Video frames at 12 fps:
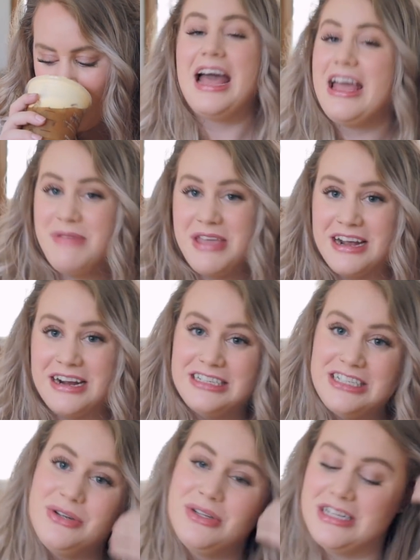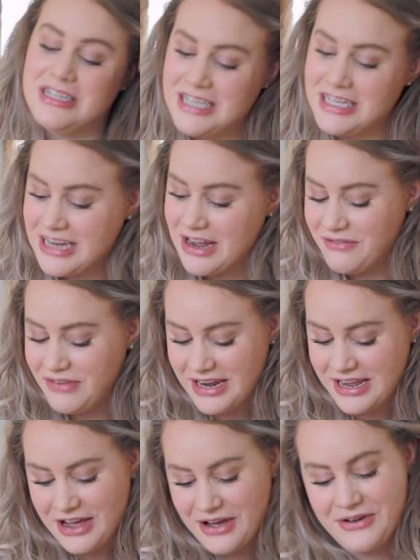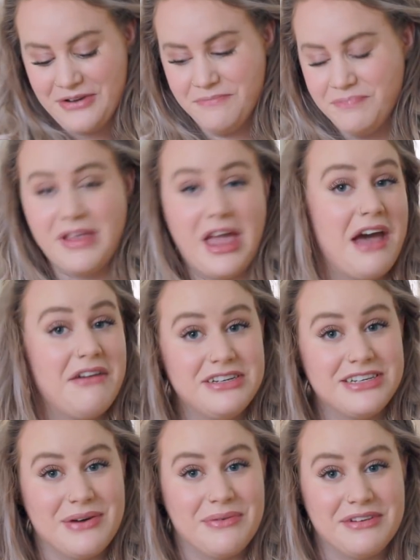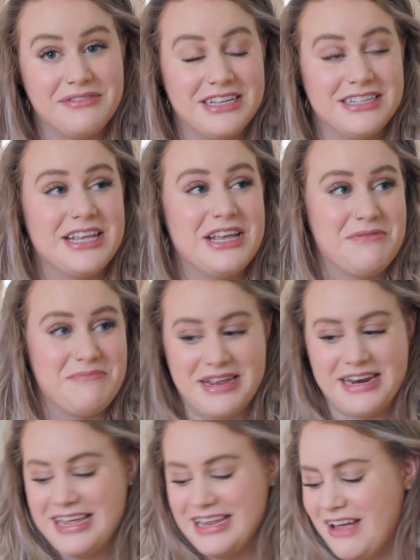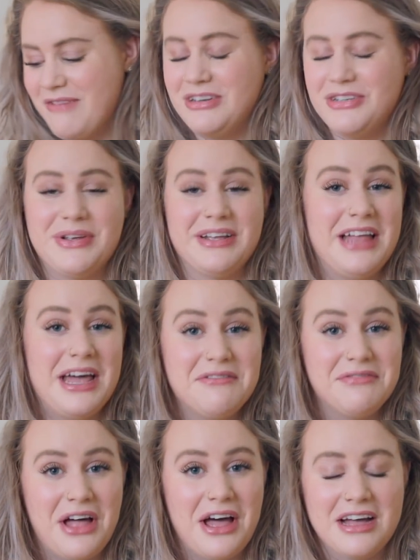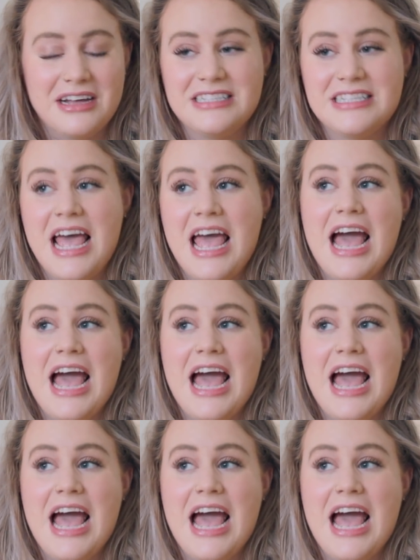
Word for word: I'm here to do a little sit-down video. Haven't done one of these in a minute. I've been doing a lot of vlogs.